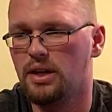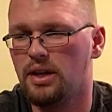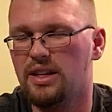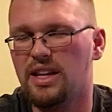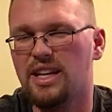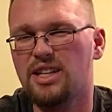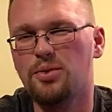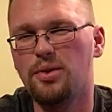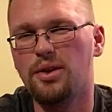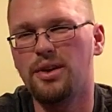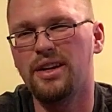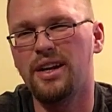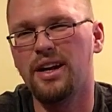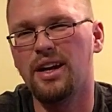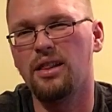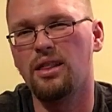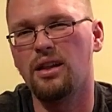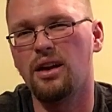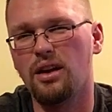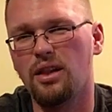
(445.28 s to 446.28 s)
And that's where I
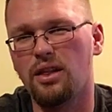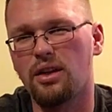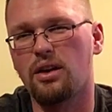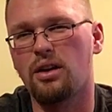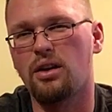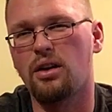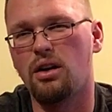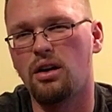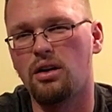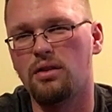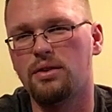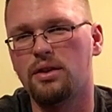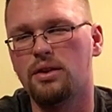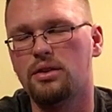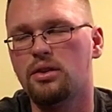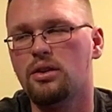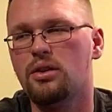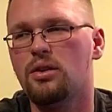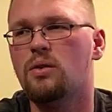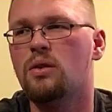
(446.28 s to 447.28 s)
get a lot of the coffee
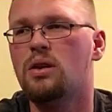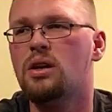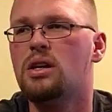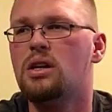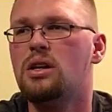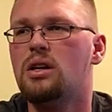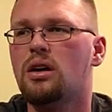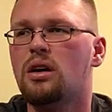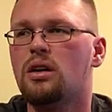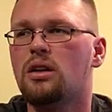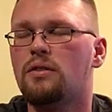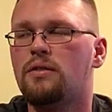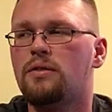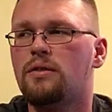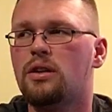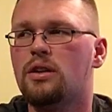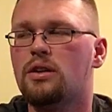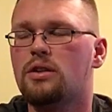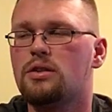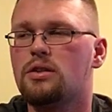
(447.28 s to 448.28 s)
too, on the
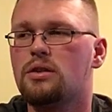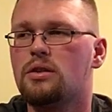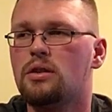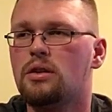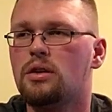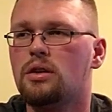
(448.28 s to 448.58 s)
finish.